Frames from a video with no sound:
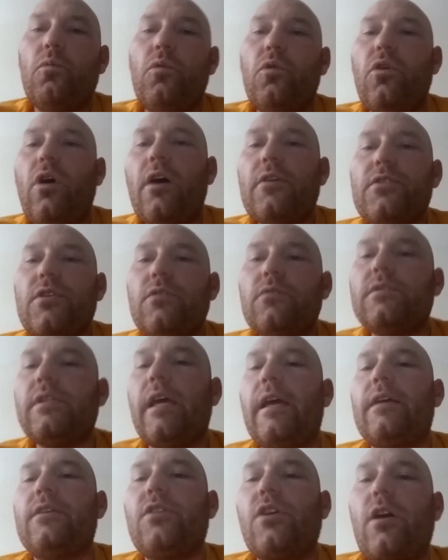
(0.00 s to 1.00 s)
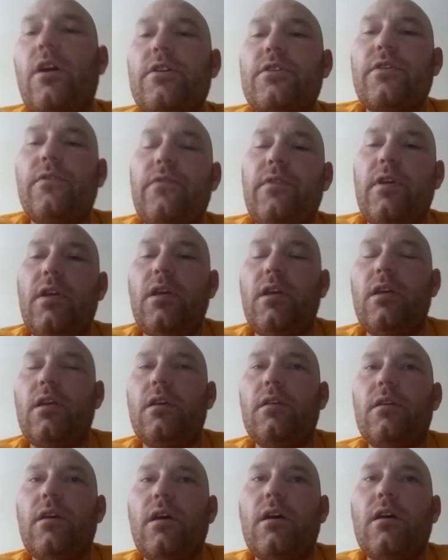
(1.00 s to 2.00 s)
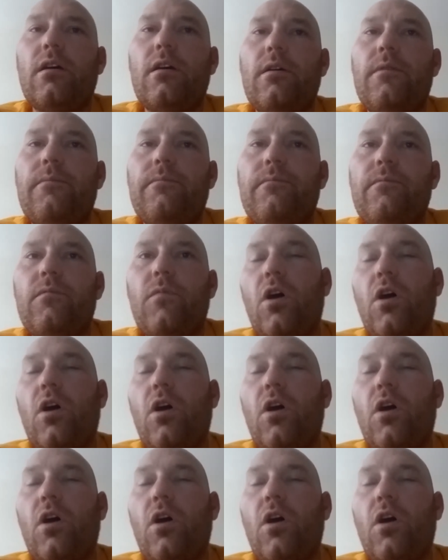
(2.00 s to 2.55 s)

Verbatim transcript: We'll also take charge of the um,